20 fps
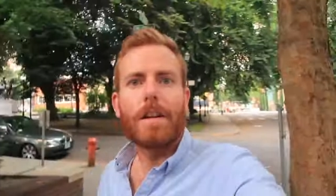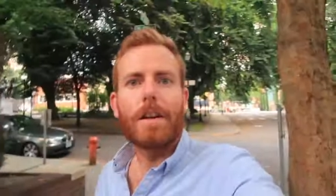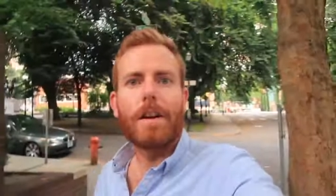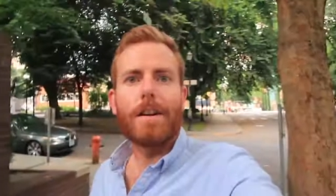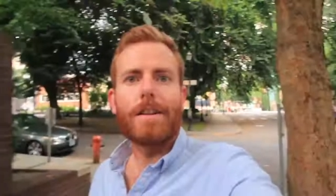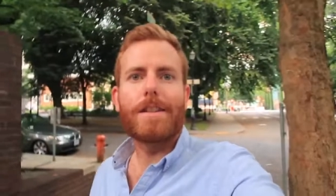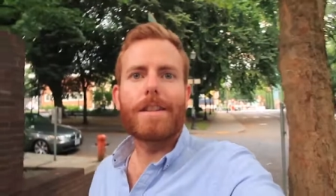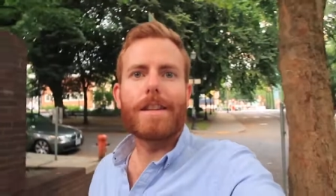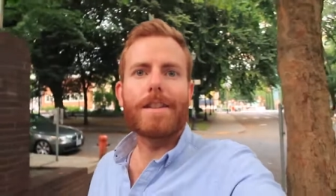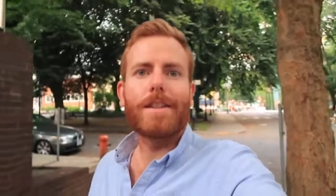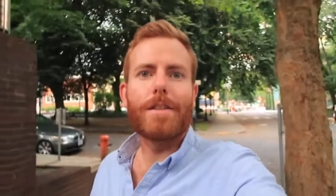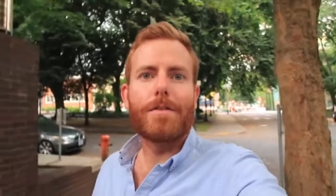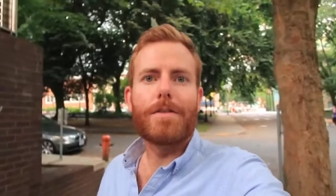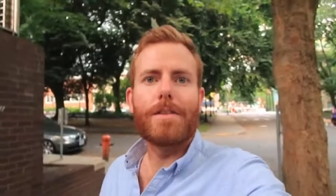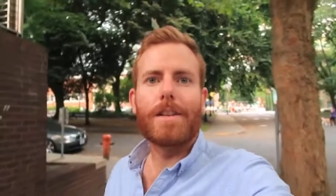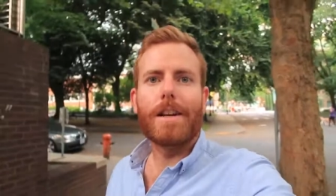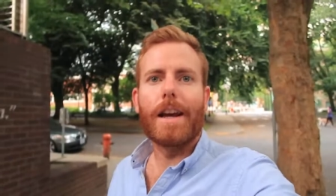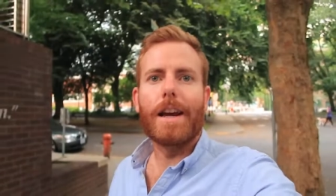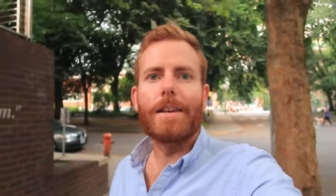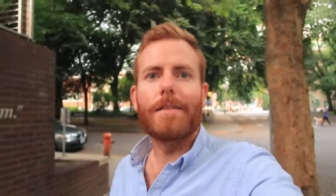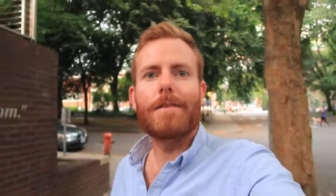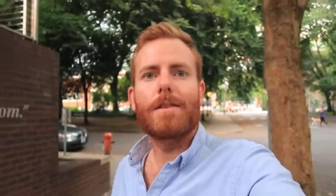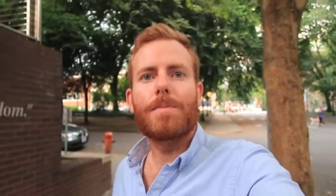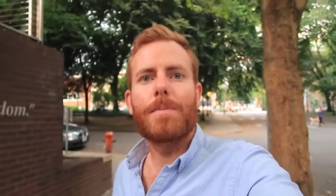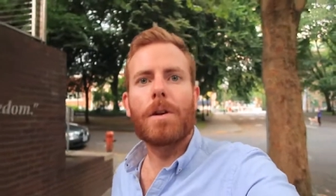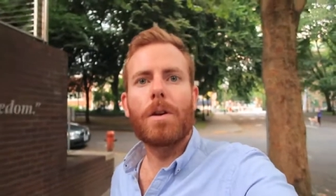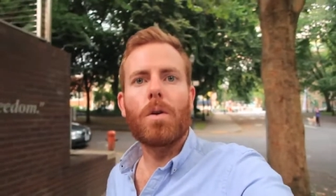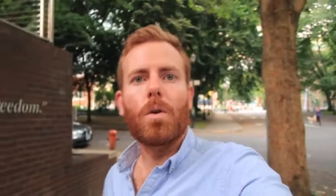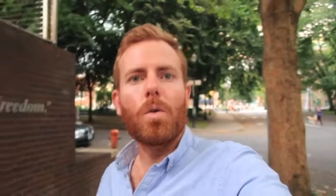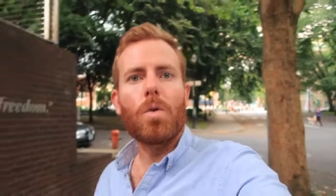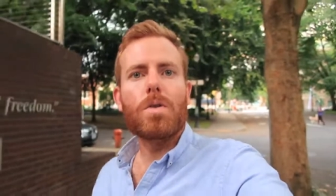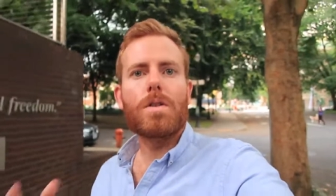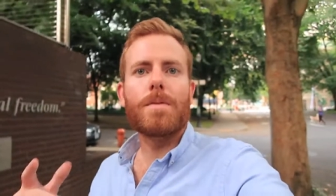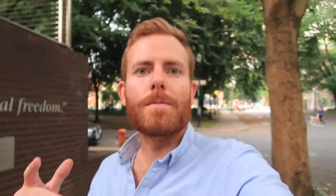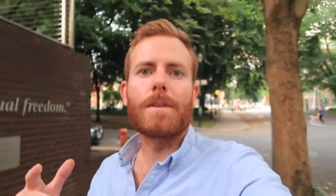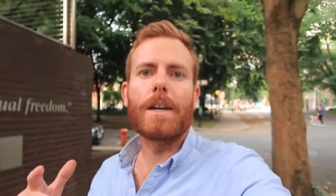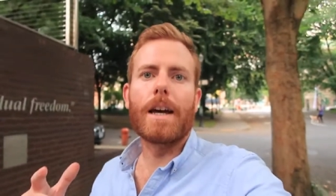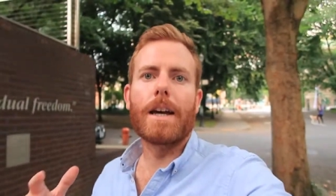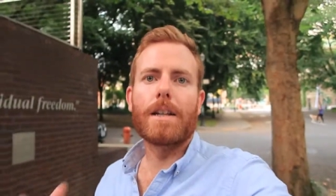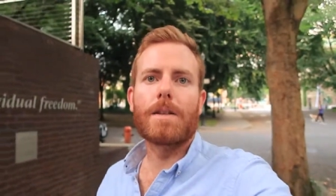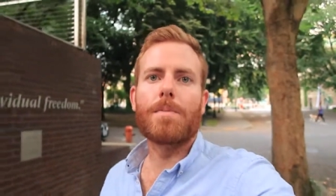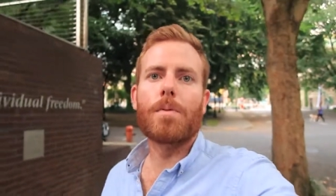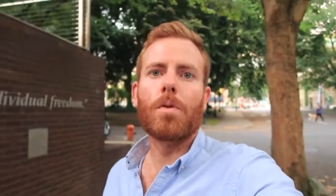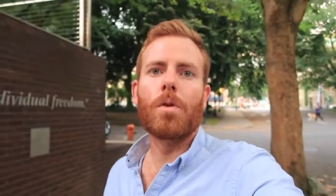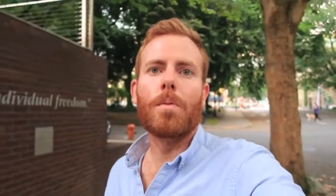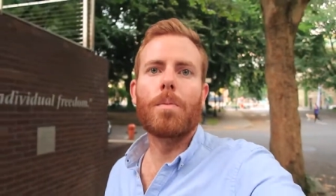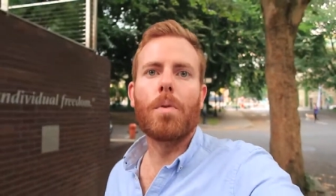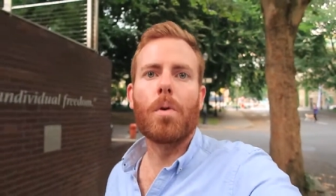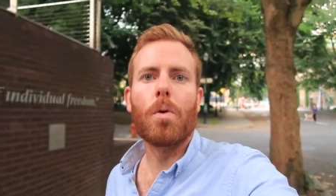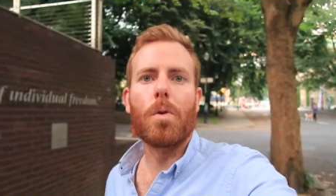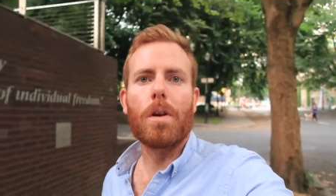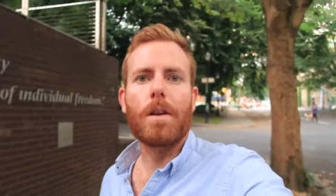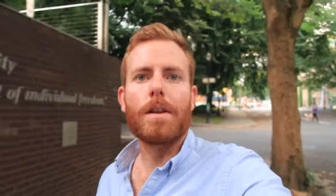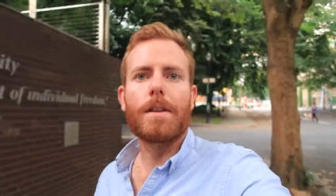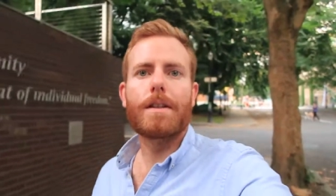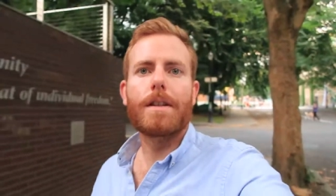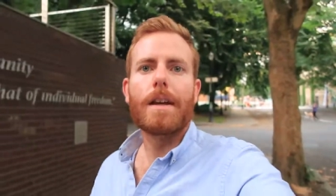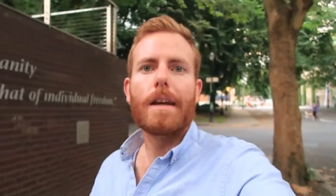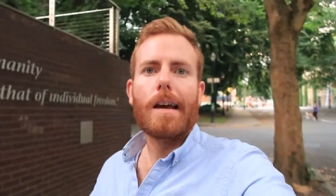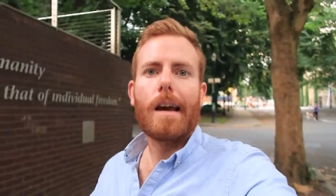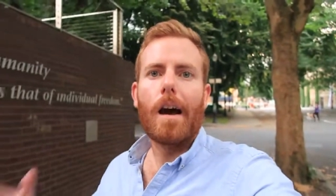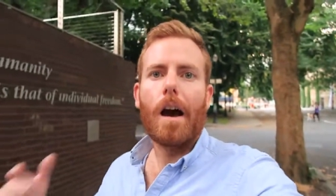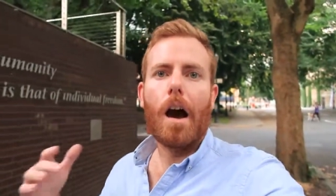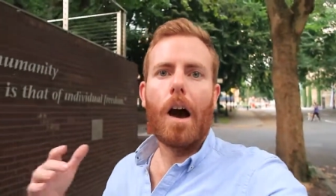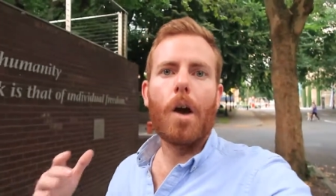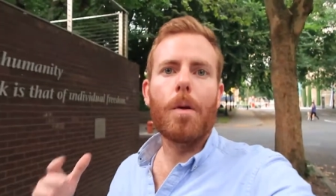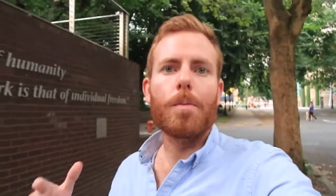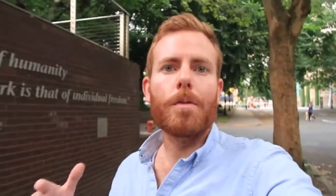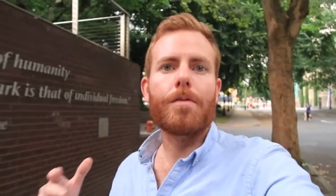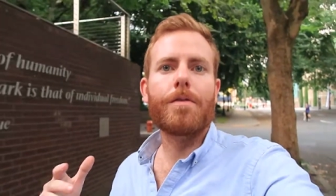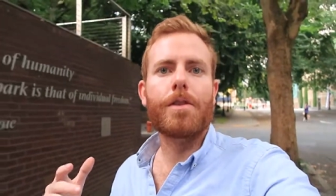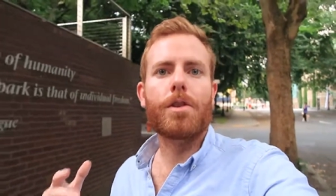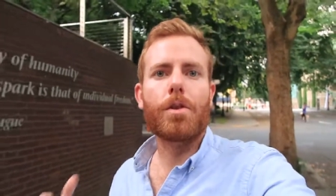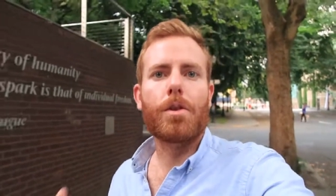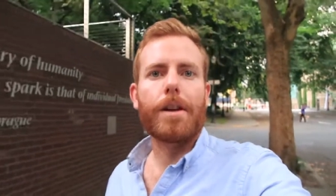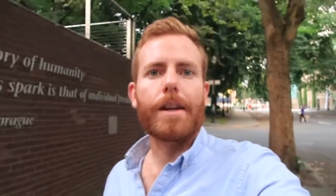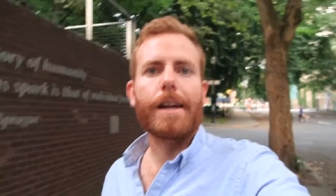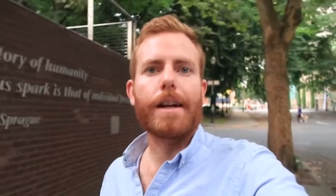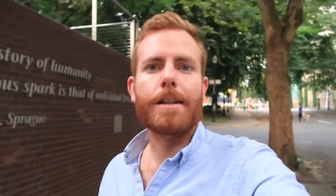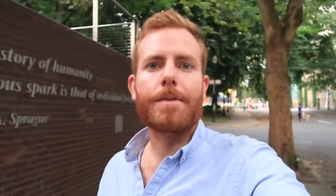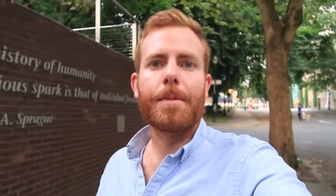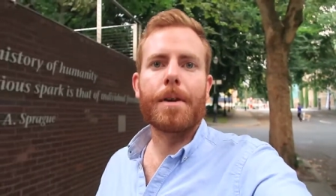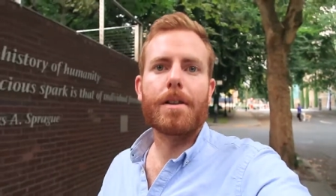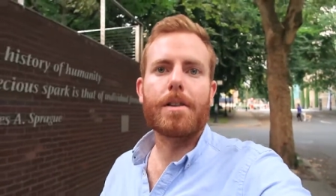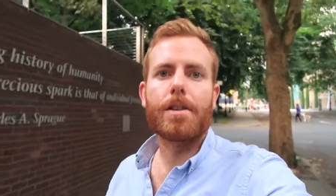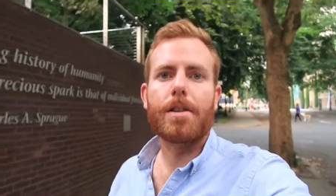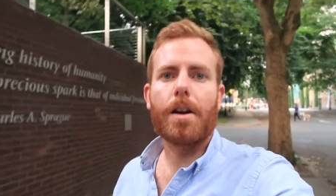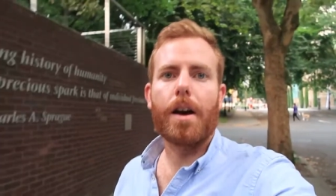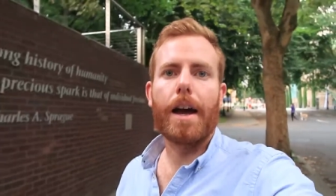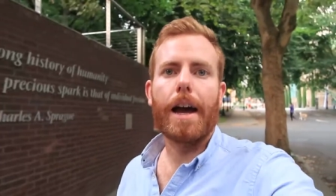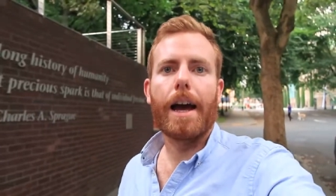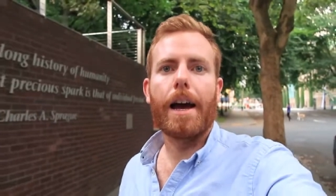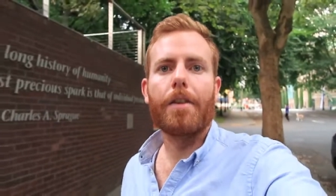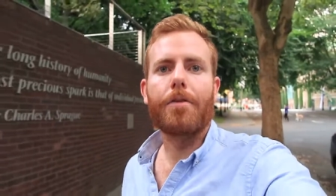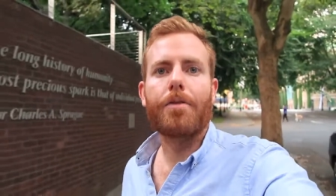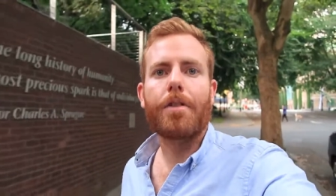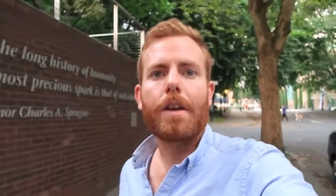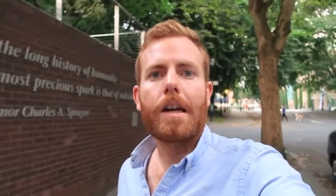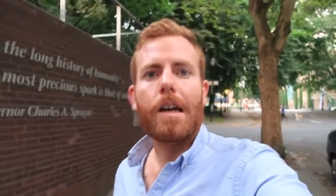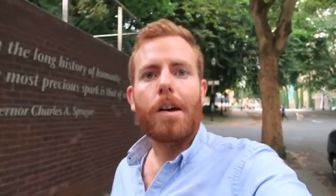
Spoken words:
Guys, that's it for today. It's been an awesome day exploring Portland. I hope you've enjoyed it as much as I have.